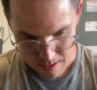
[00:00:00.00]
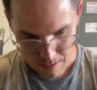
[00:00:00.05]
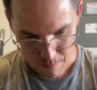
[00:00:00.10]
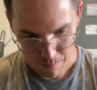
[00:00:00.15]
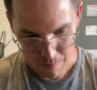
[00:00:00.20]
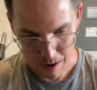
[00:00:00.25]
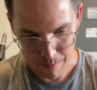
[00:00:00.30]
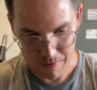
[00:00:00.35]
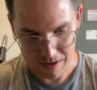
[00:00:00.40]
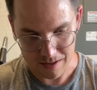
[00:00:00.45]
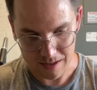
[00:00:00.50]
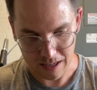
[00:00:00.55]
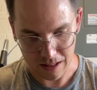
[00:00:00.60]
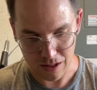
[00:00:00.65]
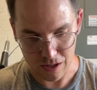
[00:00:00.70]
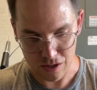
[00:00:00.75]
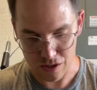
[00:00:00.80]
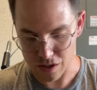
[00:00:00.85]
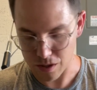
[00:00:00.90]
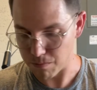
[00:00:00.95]
Problem is, like,
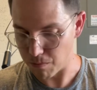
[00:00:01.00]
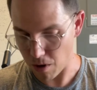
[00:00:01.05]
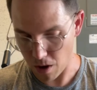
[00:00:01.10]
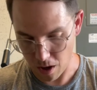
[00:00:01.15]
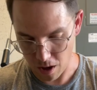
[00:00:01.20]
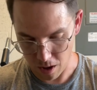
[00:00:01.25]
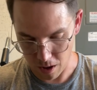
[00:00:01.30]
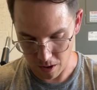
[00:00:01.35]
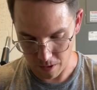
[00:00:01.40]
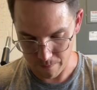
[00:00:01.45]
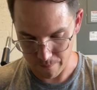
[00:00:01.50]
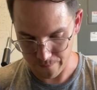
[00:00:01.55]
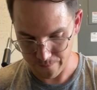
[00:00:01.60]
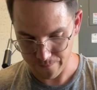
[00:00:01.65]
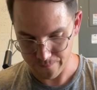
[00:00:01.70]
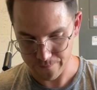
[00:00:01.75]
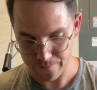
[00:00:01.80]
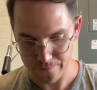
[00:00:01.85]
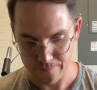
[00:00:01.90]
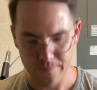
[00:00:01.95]
the small
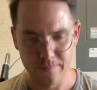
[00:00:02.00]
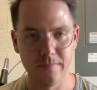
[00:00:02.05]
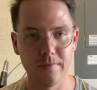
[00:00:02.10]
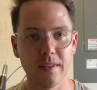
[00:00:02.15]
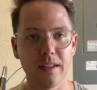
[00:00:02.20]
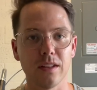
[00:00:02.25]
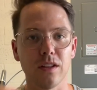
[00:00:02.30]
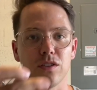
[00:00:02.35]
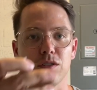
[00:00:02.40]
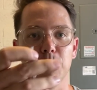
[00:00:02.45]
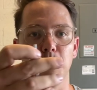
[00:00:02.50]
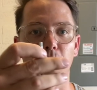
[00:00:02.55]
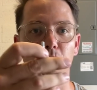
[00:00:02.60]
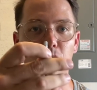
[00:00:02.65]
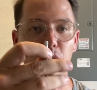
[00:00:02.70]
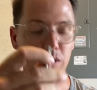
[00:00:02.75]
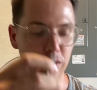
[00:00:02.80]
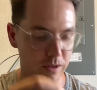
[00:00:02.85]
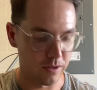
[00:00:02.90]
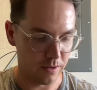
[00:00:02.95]

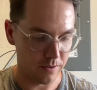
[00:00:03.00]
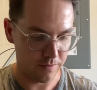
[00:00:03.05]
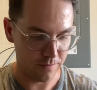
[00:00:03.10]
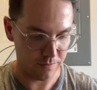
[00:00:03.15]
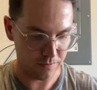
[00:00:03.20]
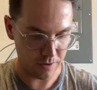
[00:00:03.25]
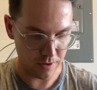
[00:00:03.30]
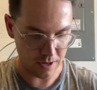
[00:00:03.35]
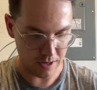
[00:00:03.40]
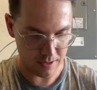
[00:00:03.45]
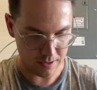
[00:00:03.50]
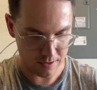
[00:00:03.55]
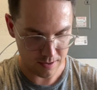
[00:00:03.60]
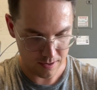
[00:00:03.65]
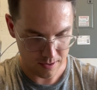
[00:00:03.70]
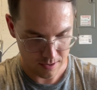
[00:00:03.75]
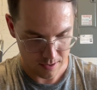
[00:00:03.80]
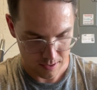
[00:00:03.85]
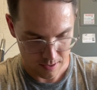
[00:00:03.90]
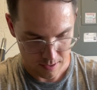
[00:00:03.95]
holder for this
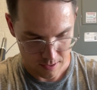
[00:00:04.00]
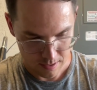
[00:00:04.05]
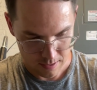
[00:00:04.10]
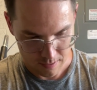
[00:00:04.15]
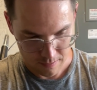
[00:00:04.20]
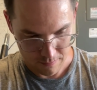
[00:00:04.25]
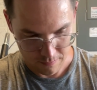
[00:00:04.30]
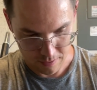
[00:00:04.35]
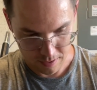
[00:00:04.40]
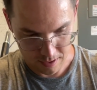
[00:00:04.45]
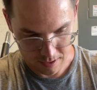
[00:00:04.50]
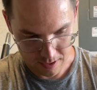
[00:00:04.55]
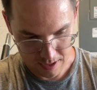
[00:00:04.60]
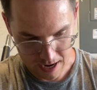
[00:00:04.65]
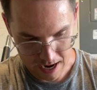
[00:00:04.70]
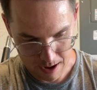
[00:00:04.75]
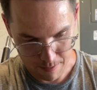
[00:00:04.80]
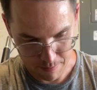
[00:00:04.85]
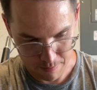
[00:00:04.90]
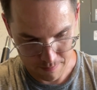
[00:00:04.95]

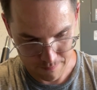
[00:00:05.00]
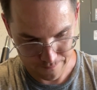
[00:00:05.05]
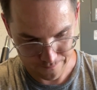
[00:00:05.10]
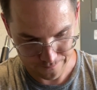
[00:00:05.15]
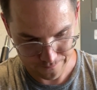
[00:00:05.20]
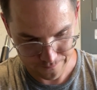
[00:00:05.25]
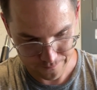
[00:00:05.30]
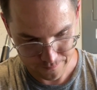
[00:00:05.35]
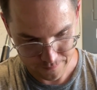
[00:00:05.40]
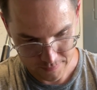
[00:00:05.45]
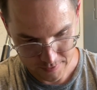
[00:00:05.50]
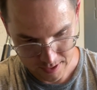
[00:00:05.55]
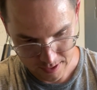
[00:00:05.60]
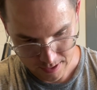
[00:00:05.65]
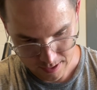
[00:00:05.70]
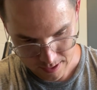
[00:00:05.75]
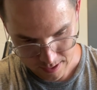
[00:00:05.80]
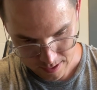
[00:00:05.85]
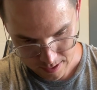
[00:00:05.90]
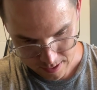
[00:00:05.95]
tap
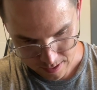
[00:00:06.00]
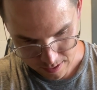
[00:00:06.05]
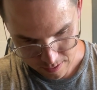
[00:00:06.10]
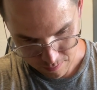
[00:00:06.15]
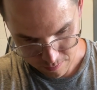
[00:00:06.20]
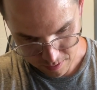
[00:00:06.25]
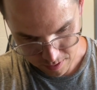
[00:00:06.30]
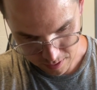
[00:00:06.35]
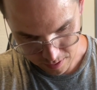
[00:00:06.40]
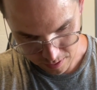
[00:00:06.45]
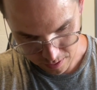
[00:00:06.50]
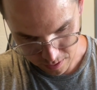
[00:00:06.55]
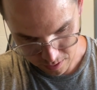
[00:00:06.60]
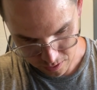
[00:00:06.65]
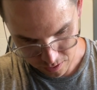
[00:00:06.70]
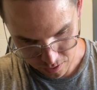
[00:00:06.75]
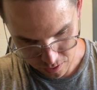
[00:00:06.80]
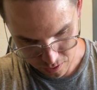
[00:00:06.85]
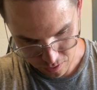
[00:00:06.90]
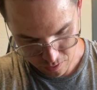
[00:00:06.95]
was a little
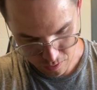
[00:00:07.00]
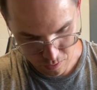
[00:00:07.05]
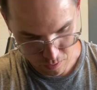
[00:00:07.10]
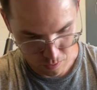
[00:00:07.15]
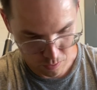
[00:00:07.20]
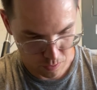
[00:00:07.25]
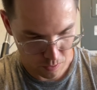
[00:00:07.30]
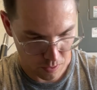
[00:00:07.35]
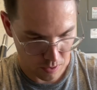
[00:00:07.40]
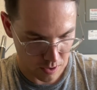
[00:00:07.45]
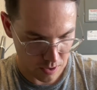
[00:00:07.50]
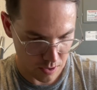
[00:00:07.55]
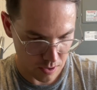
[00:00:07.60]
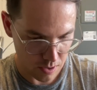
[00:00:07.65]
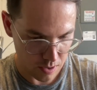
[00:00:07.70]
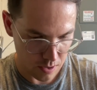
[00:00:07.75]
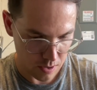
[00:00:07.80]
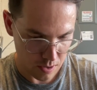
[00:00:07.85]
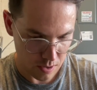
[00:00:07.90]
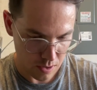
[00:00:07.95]
too
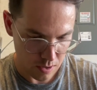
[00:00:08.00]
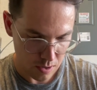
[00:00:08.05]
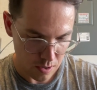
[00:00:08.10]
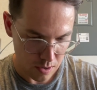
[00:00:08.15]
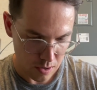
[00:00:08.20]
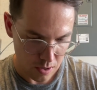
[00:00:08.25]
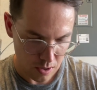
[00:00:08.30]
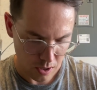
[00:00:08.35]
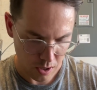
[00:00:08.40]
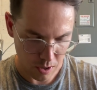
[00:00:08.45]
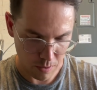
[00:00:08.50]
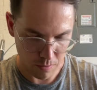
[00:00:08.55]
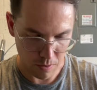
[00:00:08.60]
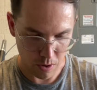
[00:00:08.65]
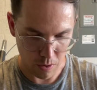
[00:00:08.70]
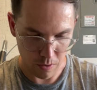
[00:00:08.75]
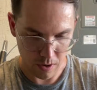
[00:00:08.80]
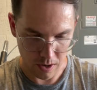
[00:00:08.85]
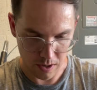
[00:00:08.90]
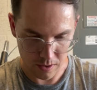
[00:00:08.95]

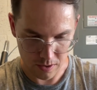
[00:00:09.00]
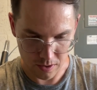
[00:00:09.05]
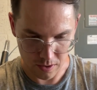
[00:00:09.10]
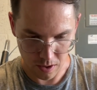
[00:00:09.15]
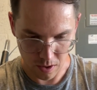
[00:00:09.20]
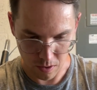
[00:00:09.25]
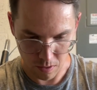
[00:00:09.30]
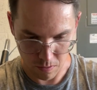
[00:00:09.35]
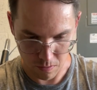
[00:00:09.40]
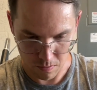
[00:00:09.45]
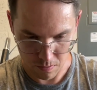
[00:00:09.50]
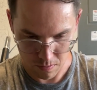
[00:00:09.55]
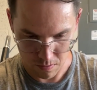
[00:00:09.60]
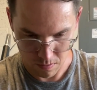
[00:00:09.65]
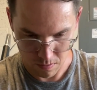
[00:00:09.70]
corroded, so